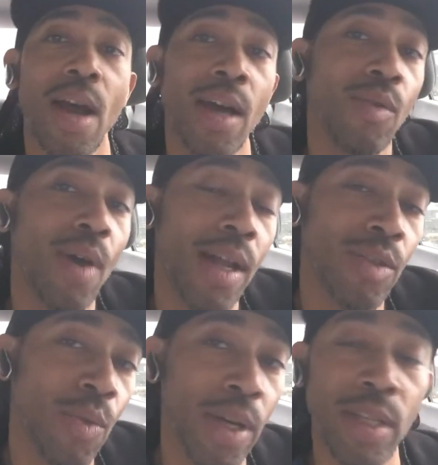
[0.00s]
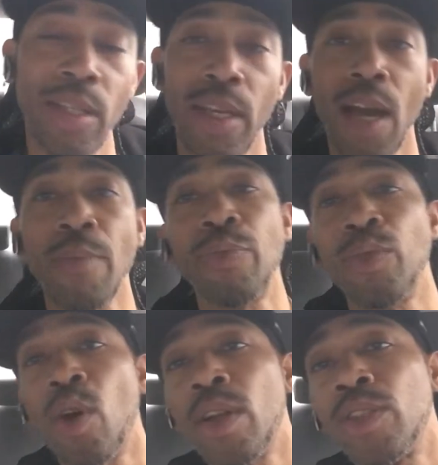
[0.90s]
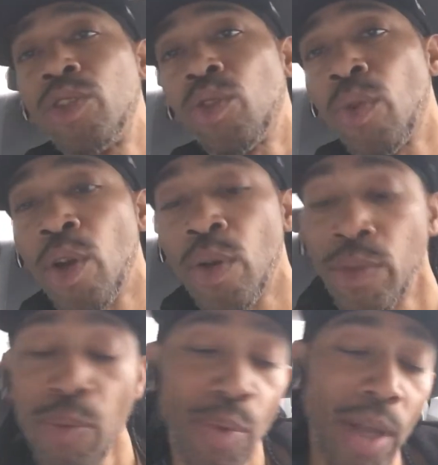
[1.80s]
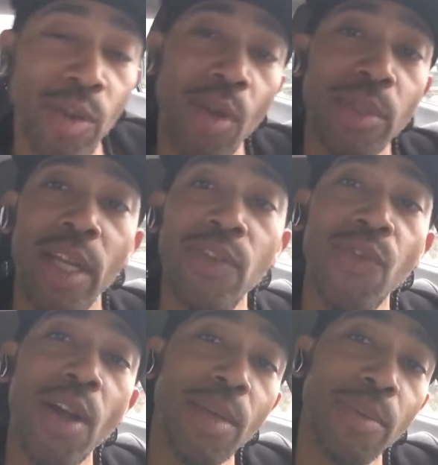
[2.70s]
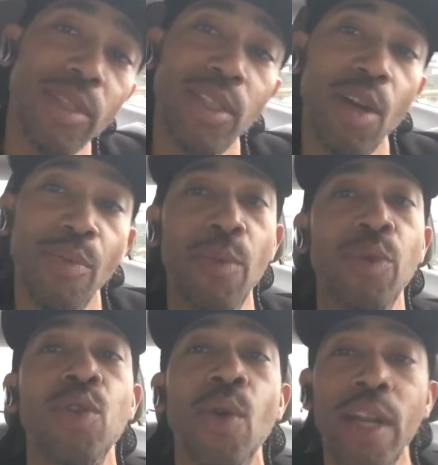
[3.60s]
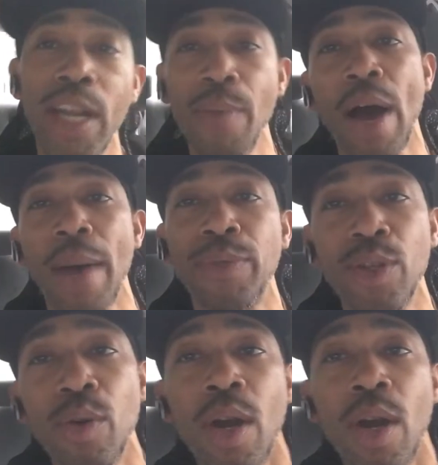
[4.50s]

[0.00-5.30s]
I don't know how to do anything. I'm gonna put all this jewelry on. You know what I'm saying? As far as I'm concerned, people do it in hip hop too.